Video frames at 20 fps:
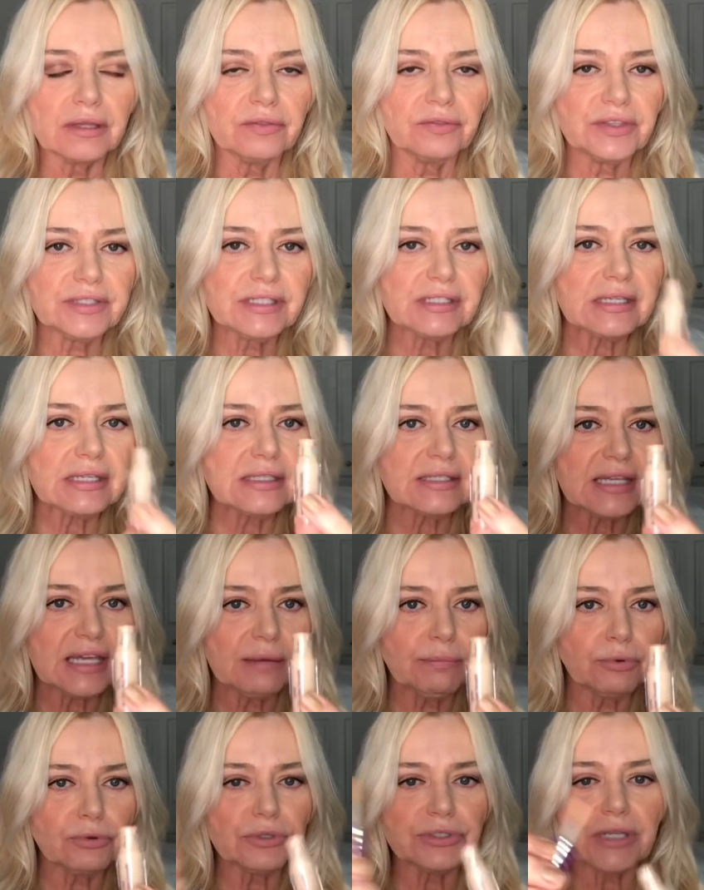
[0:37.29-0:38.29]
This is a
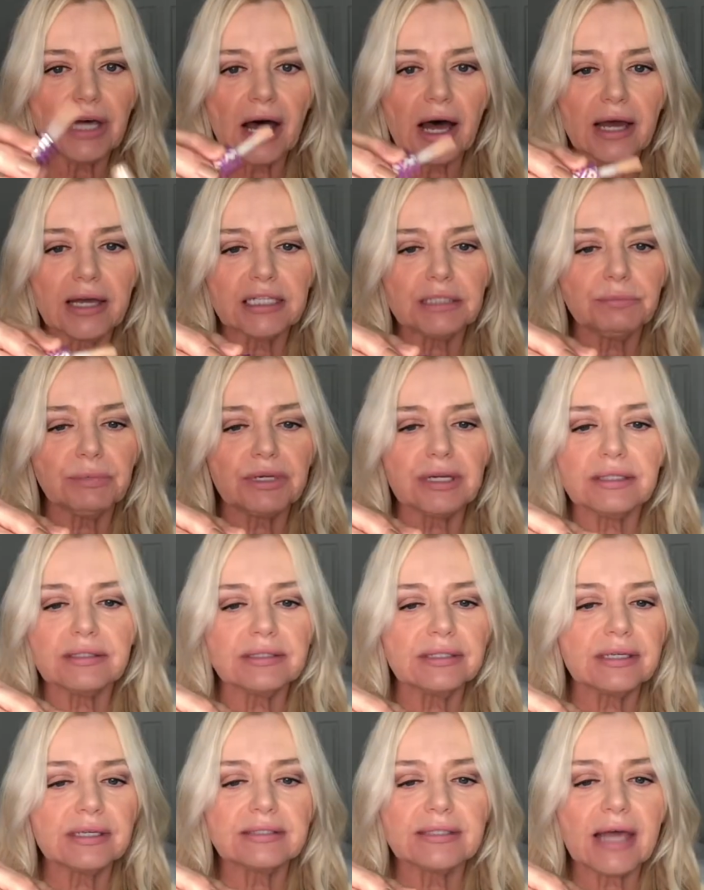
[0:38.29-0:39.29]
sample size, but it's
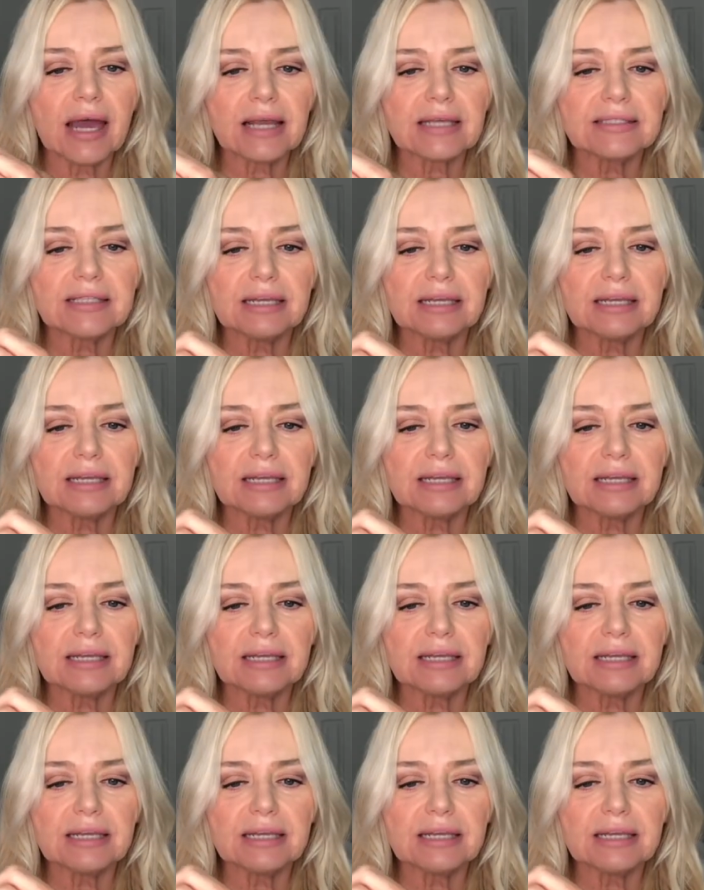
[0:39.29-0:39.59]
the exact